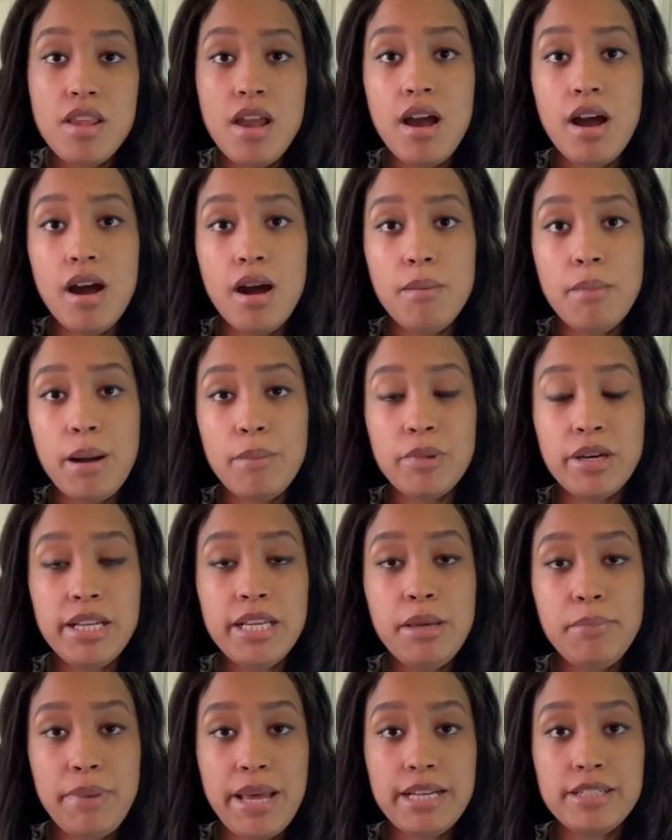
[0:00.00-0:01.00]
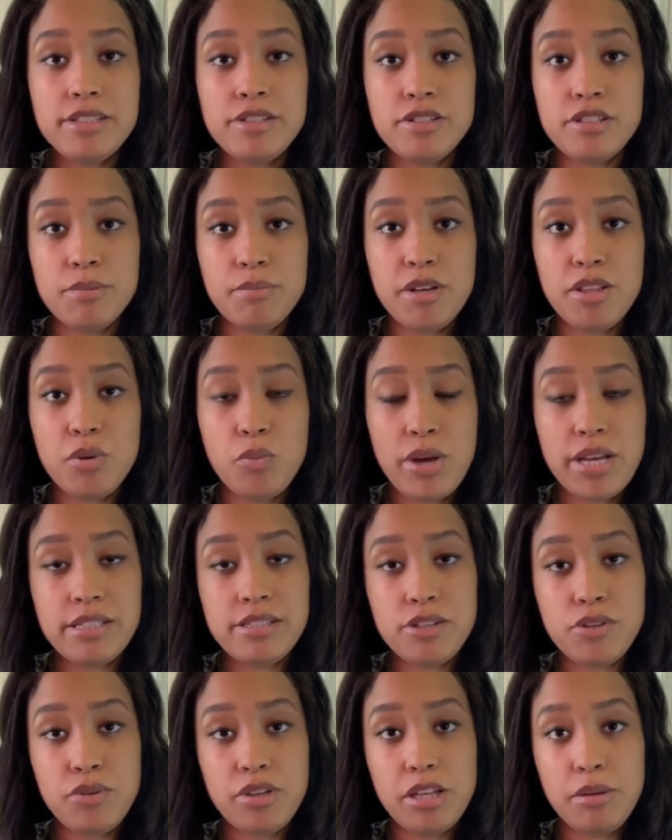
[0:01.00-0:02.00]
I'm going to get back to some other
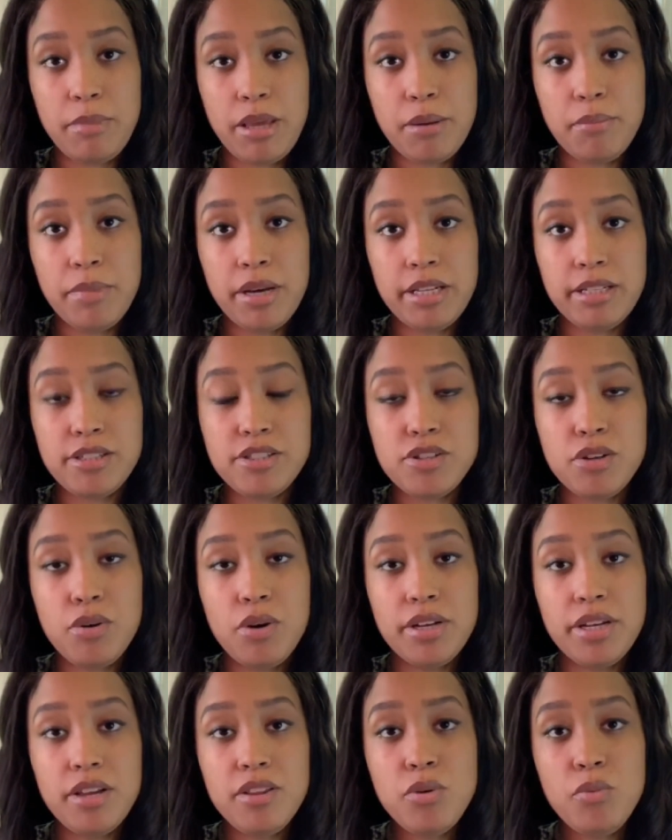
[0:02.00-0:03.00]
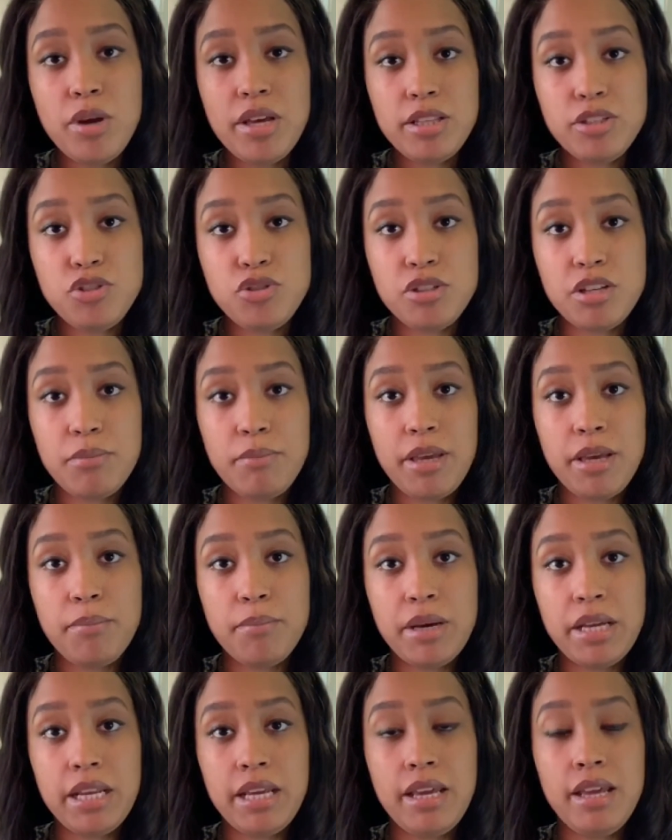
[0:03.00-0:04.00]
ways that you can make money. So another way that you can
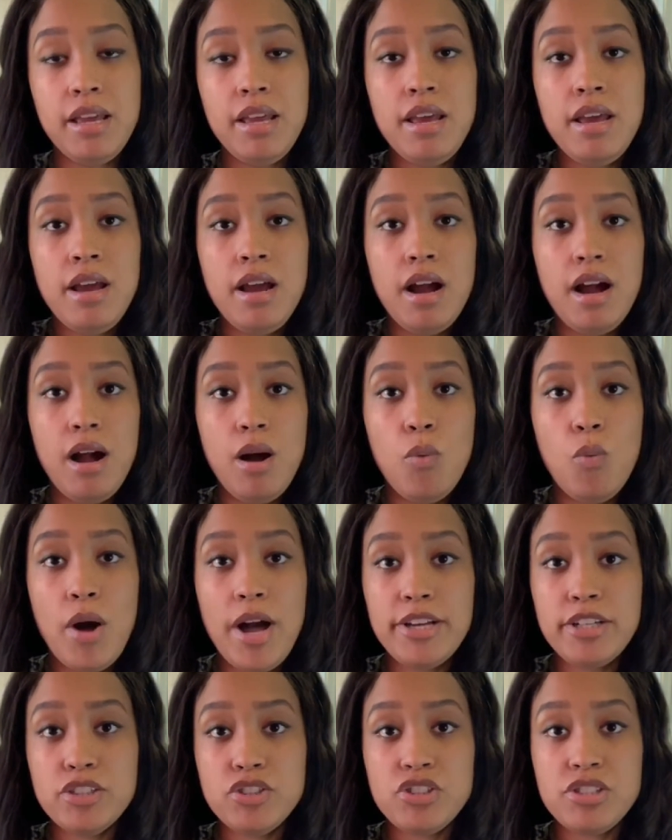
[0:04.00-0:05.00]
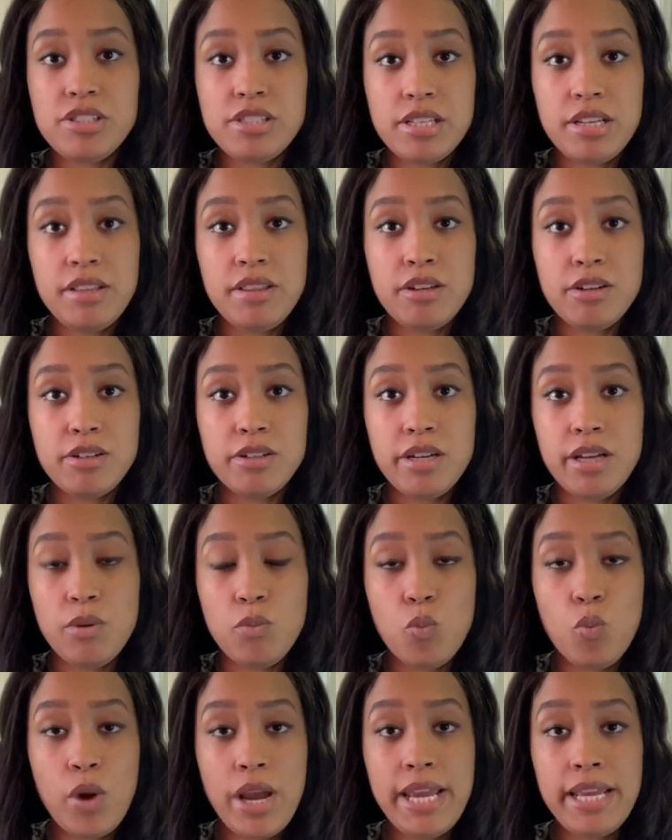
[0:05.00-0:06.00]
make money while you're just sitting there
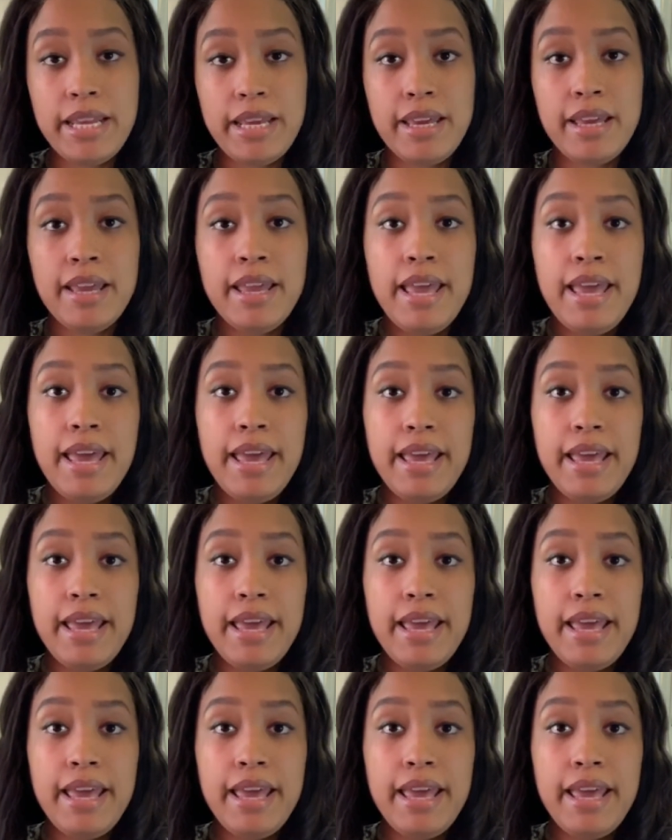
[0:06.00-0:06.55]
and waiting